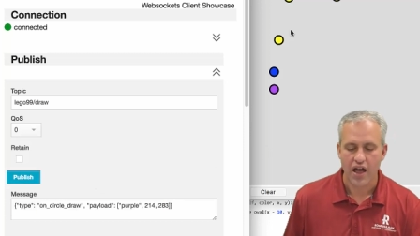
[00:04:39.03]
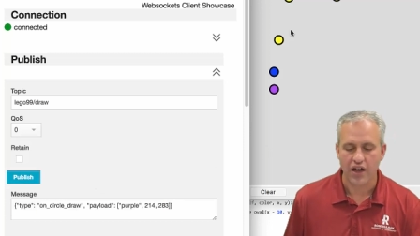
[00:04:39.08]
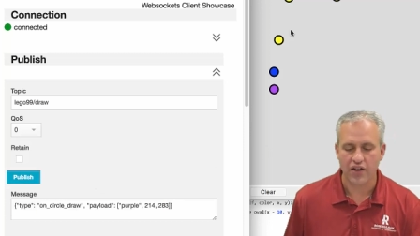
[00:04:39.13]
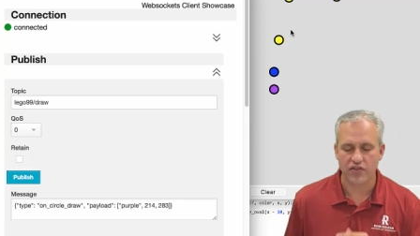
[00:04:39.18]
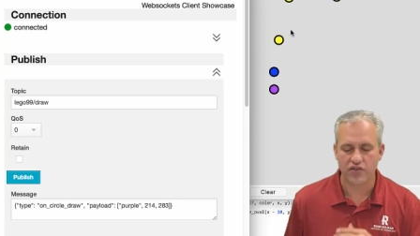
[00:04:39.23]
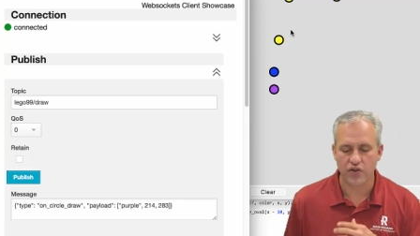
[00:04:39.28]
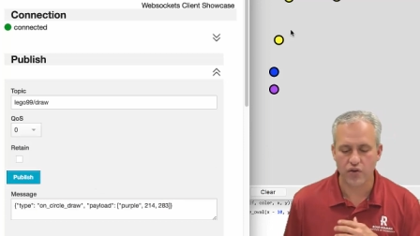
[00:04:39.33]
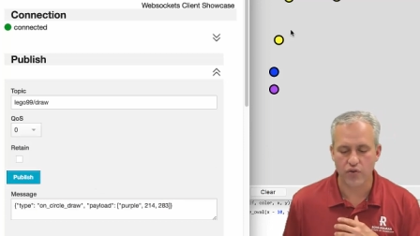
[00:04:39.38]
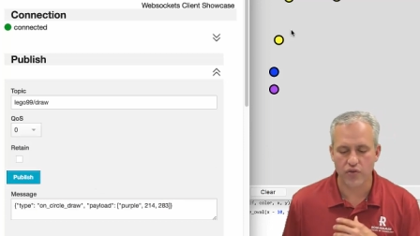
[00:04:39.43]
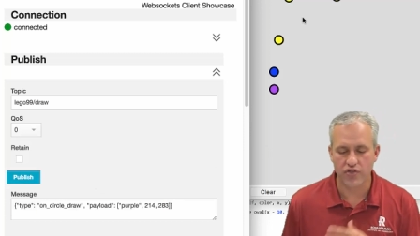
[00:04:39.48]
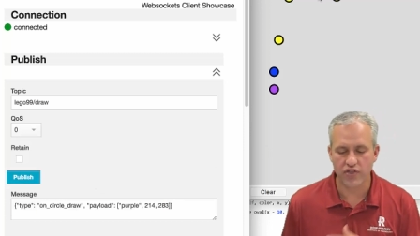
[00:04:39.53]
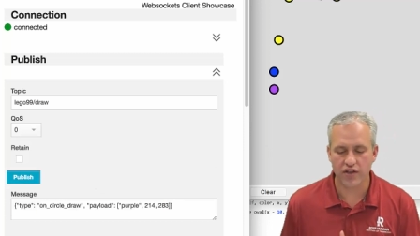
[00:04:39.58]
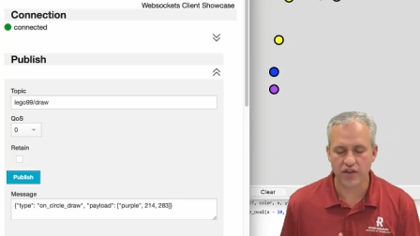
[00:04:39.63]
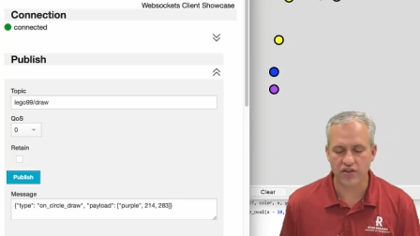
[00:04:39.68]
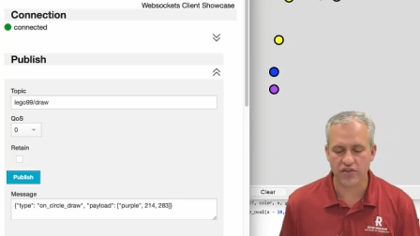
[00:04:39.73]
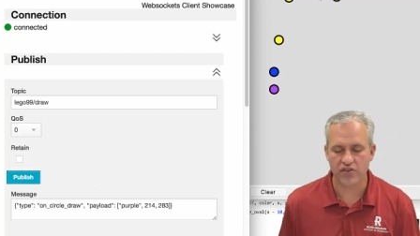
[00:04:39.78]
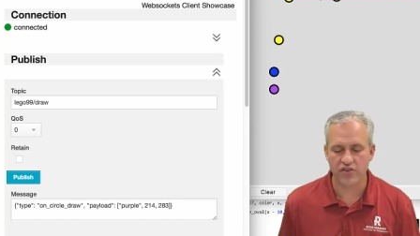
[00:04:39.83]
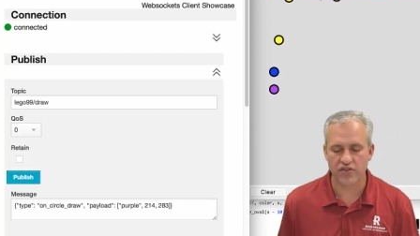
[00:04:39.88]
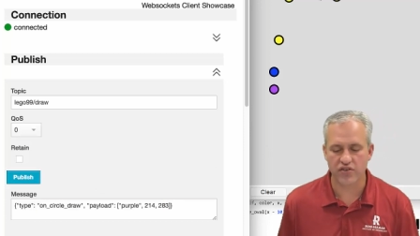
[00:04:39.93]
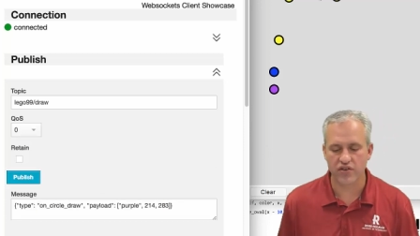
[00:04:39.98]
And so
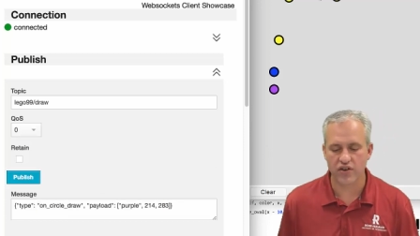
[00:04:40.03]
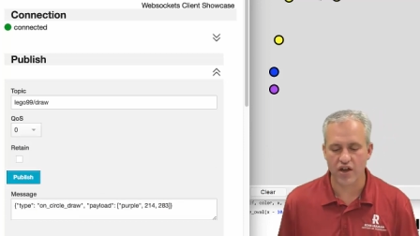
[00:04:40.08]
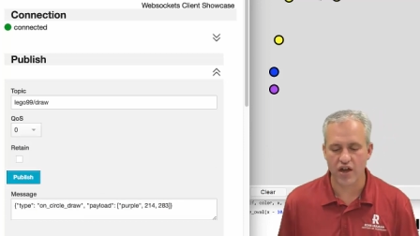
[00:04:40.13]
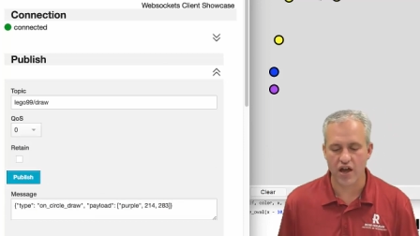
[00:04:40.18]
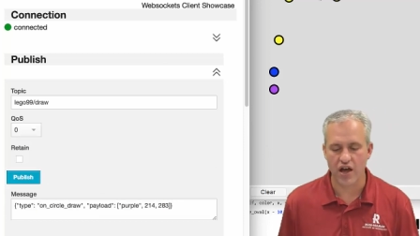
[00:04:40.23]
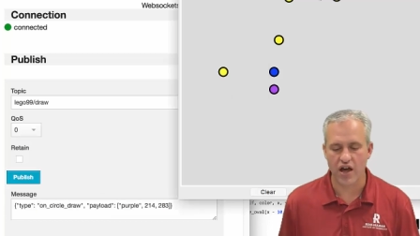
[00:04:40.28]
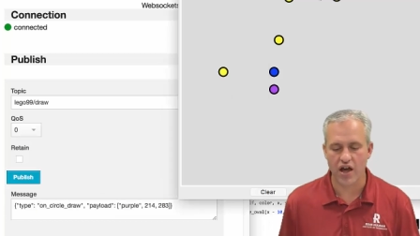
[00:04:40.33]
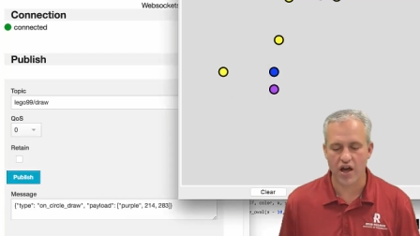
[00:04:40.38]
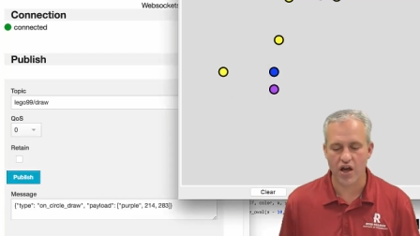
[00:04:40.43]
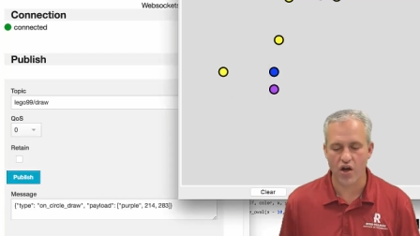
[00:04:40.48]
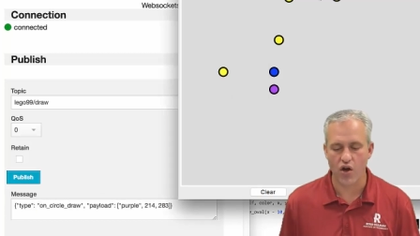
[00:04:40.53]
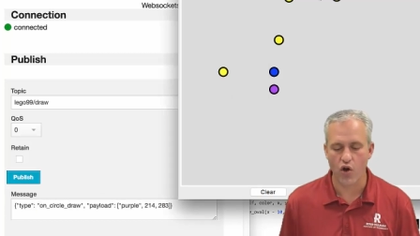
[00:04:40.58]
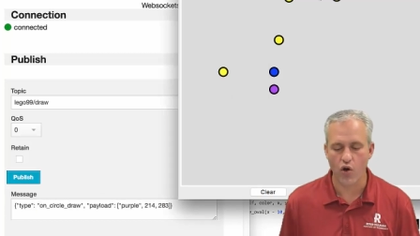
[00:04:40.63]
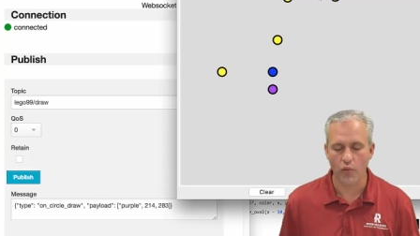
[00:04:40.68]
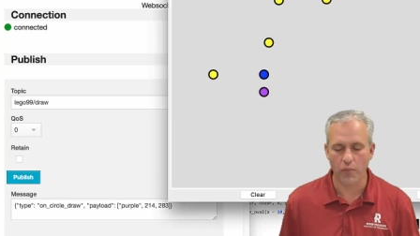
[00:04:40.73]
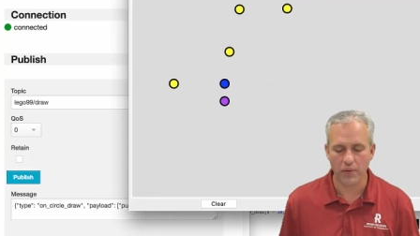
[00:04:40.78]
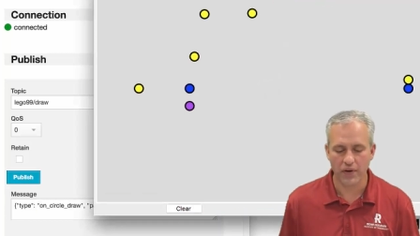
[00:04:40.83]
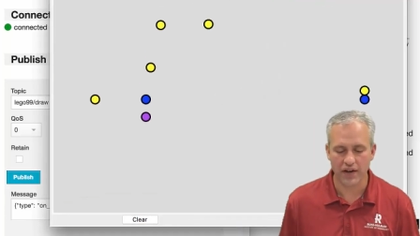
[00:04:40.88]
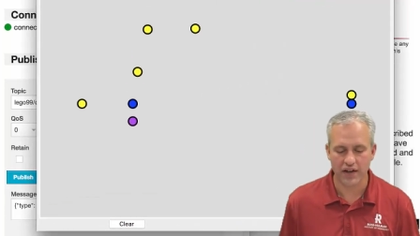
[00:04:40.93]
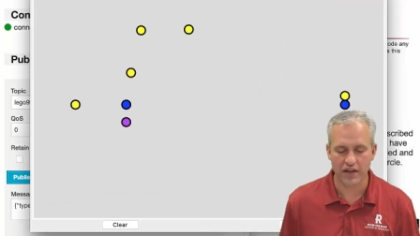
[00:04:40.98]
this uh,
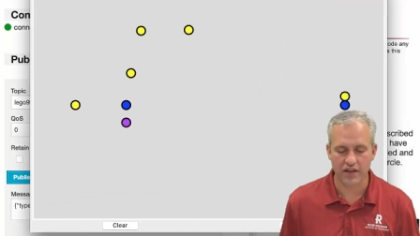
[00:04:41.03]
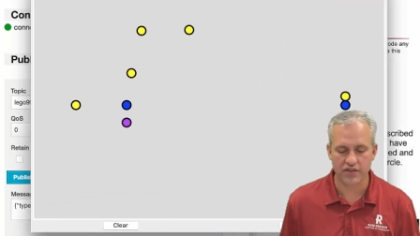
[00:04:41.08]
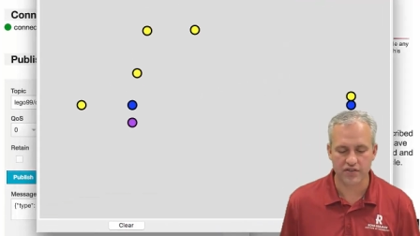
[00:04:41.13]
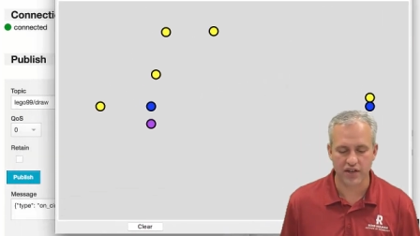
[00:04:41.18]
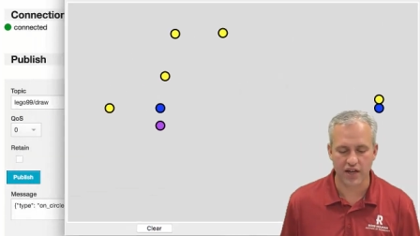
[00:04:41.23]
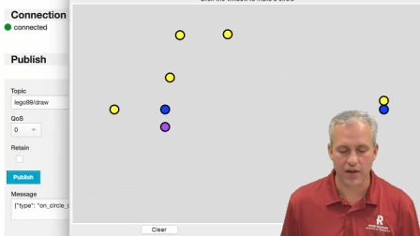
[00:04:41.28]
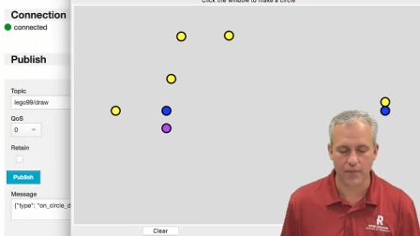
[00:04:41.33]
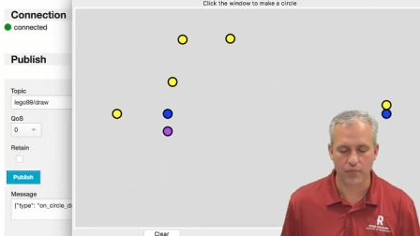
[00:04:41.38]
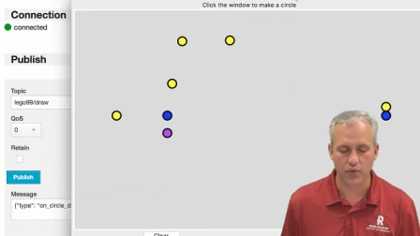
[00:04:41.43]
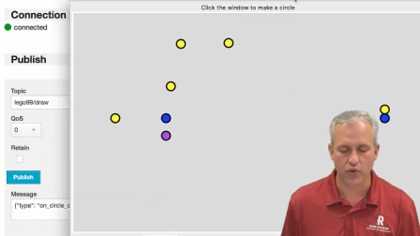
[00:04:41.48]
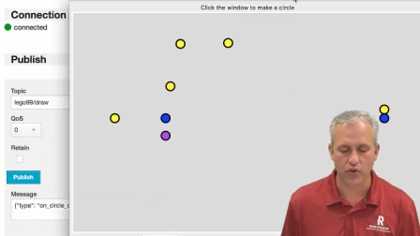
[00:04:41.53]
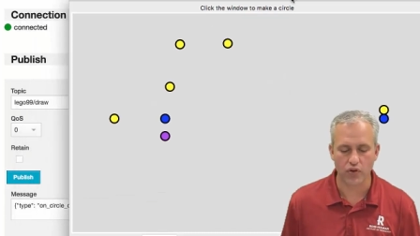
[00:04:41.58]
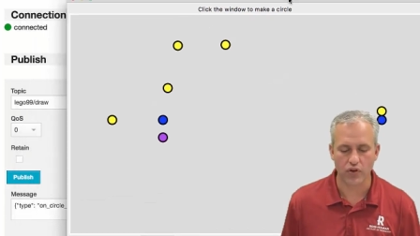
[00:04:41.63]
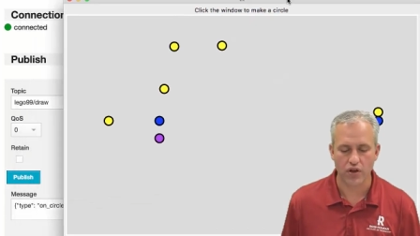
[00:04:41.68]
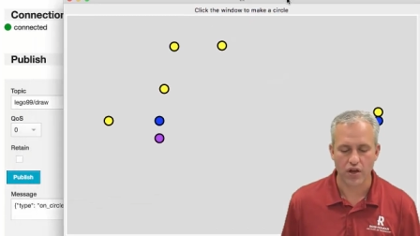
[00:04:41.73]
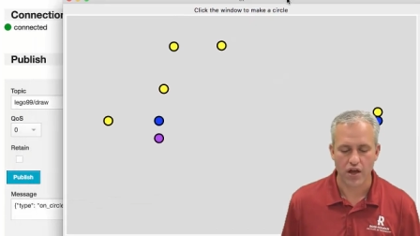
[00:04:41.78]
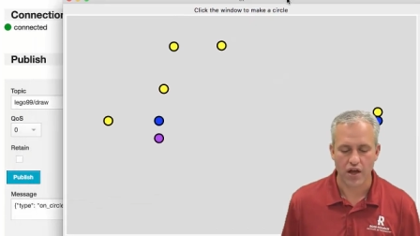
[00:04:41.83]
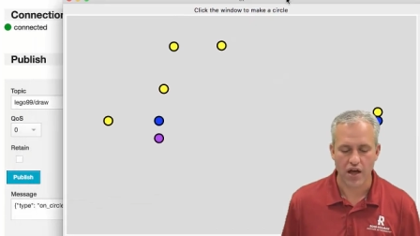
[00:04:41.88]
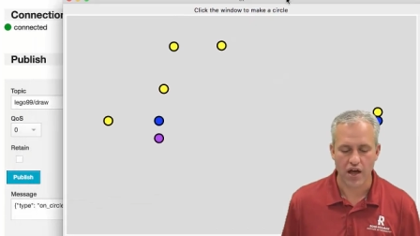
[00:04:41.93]
opening example,